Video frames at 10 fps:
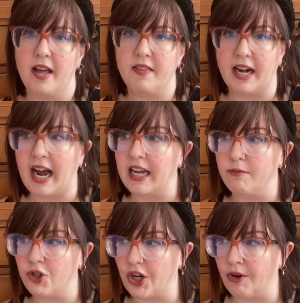that I am
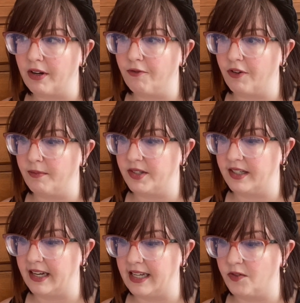sharing from
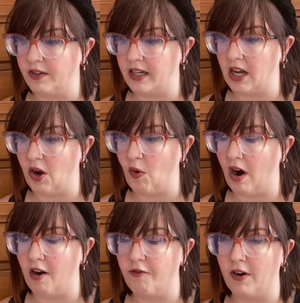today's video
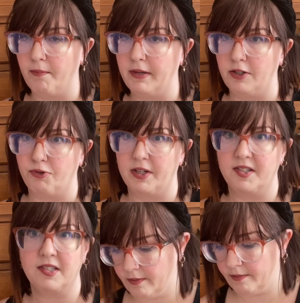are from
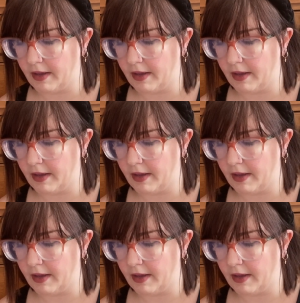Pinterest.